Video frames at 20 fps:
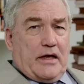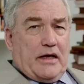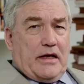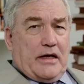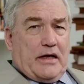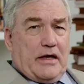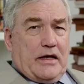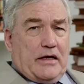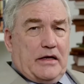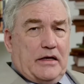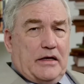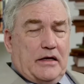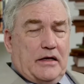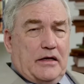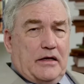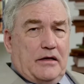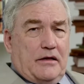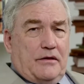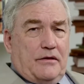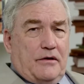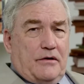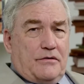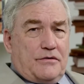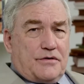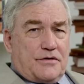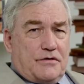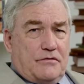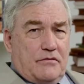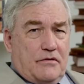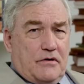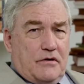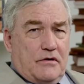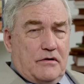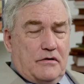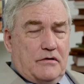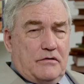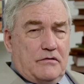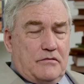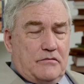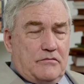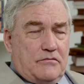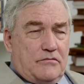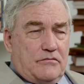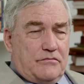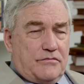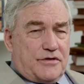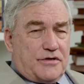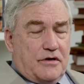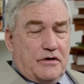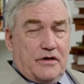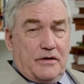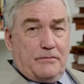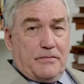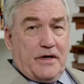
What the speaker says: And those who are certainly